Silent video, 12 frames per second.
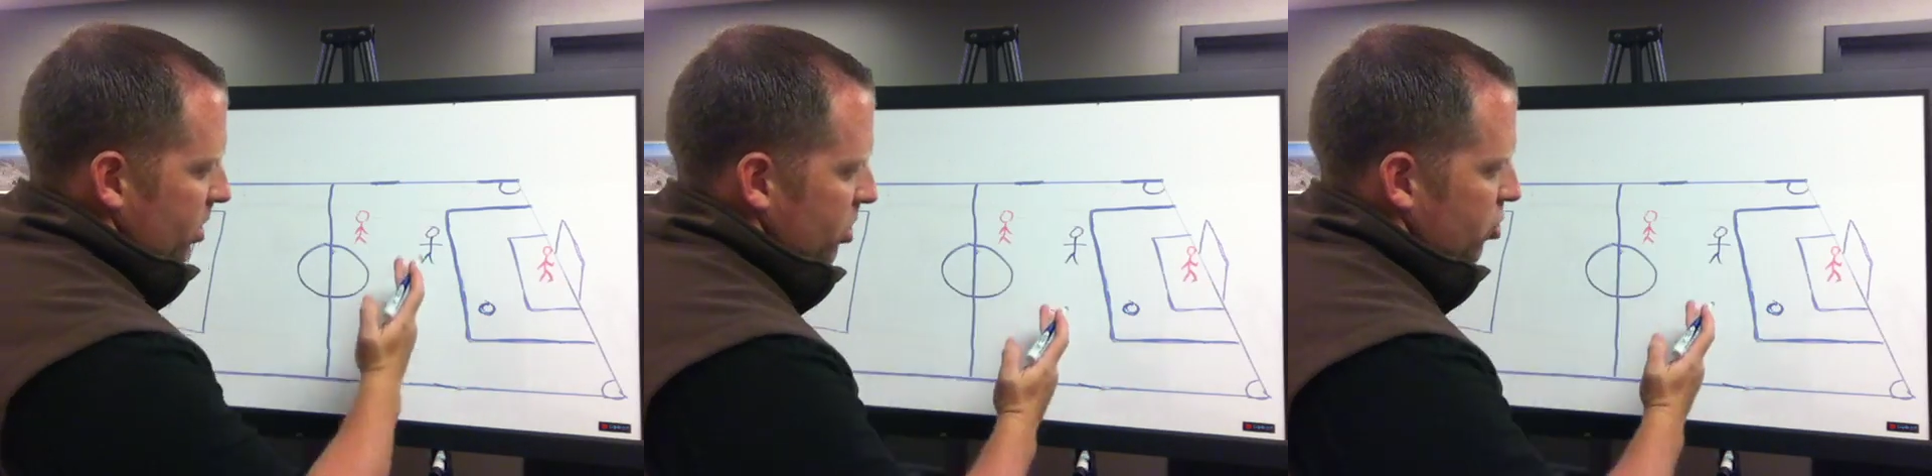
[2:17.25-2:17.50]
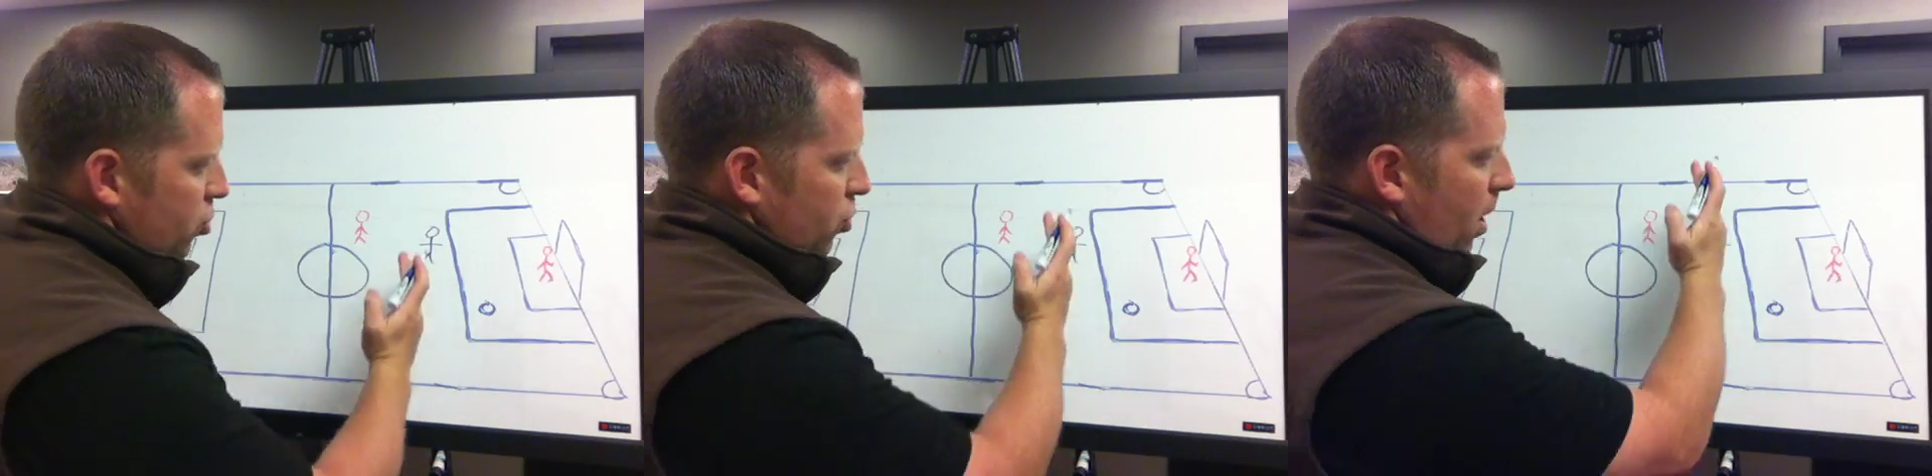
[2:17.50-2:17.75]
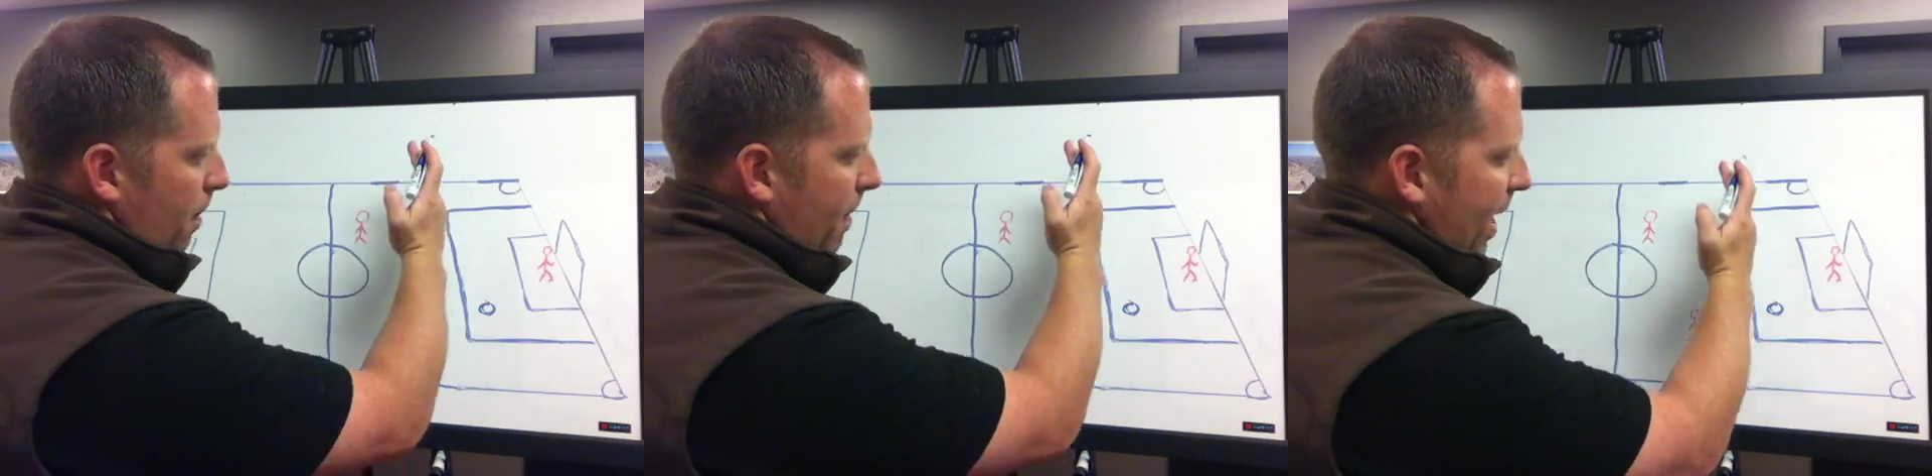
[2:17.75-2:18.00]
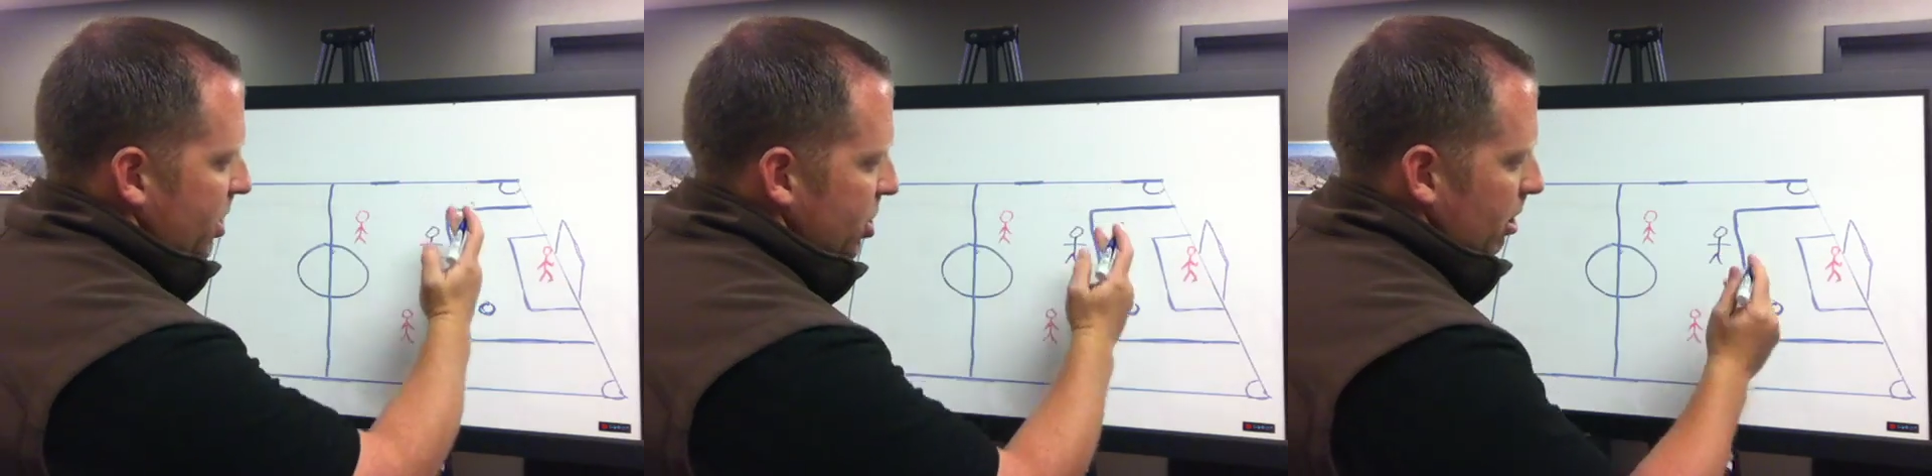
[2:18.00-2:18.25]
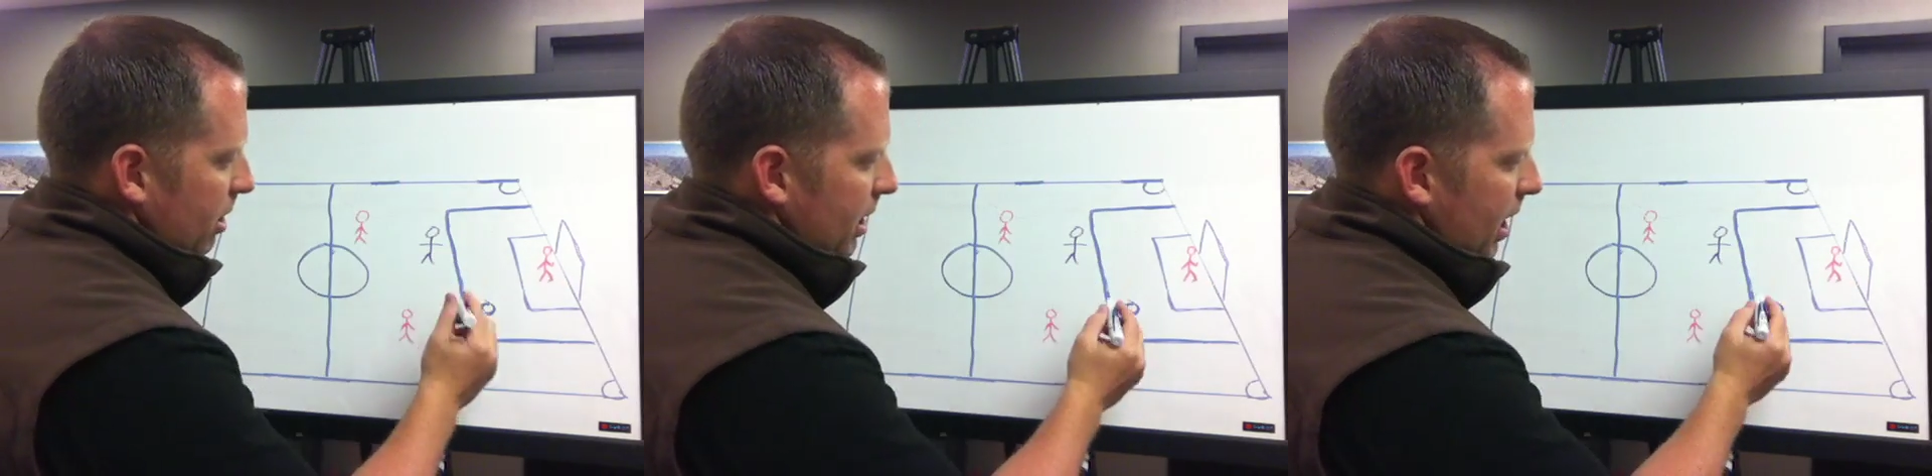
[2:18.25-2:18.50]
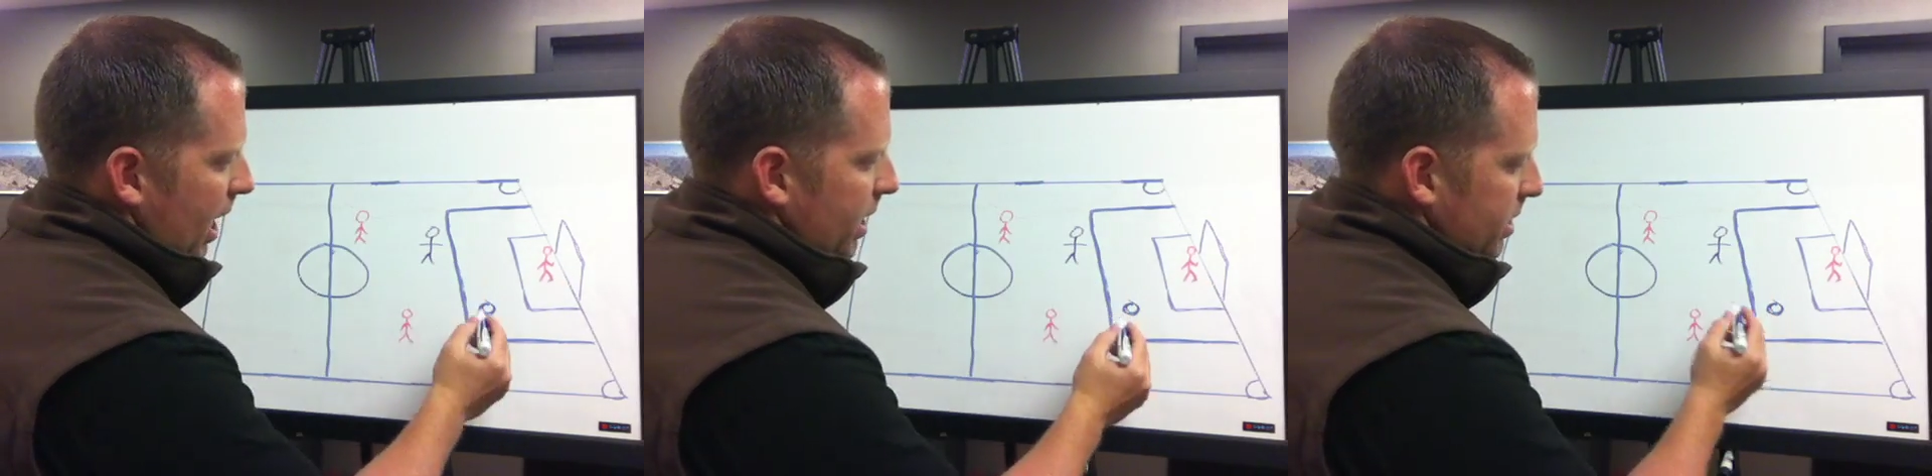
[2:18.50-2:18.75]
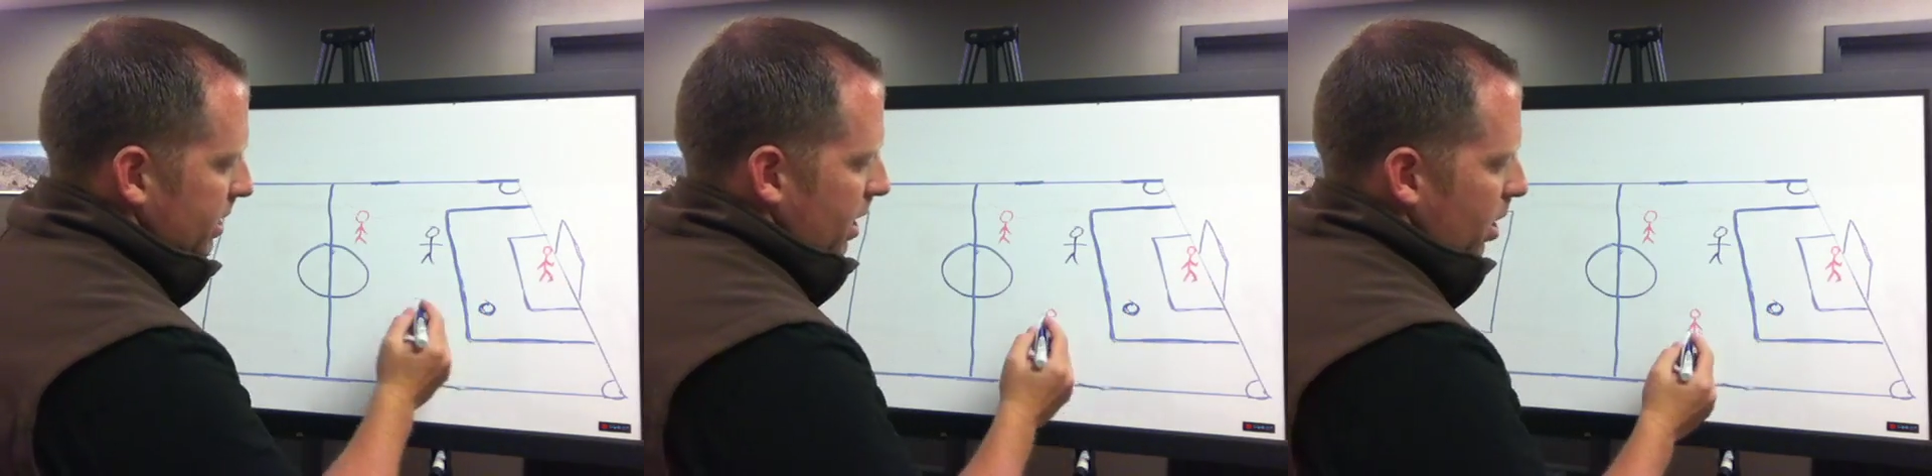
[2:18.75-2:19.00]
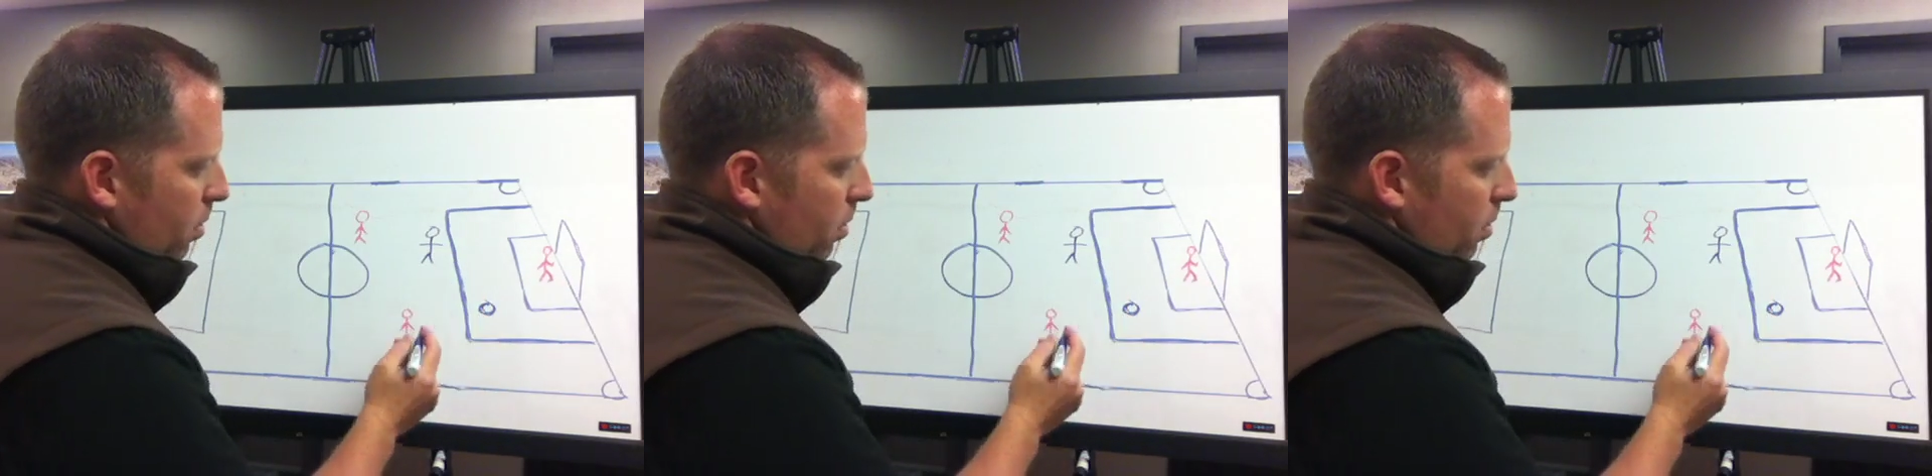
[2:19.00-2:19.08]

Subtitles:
just drew imaginary lines,